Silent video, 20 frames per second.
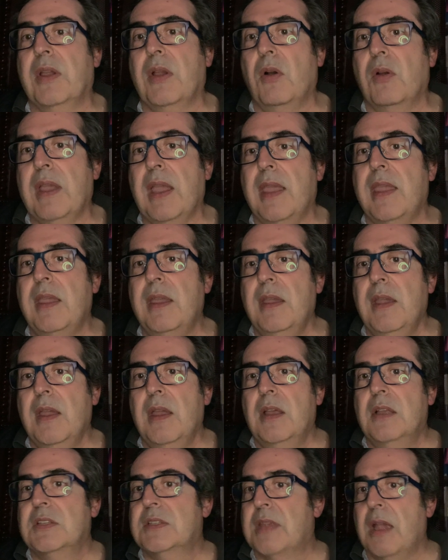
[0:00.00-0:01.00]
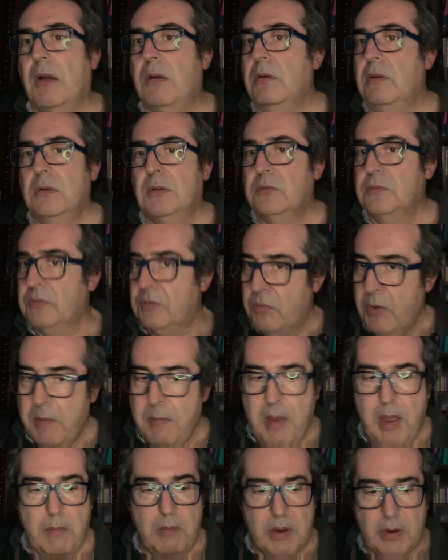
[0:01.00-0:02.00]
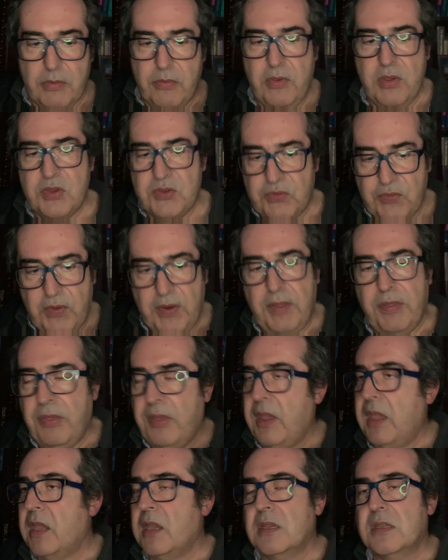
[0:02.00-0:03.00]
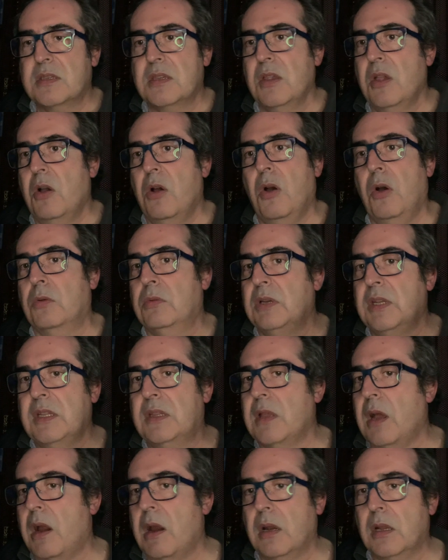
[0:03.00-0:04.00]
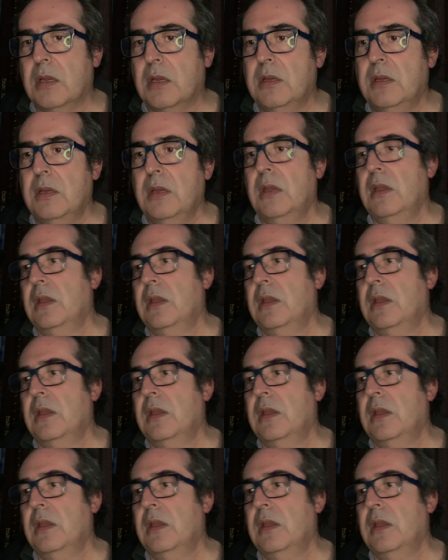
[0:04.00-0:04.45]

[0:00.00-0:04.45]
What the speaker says: Okay, so remember these three things: only dark,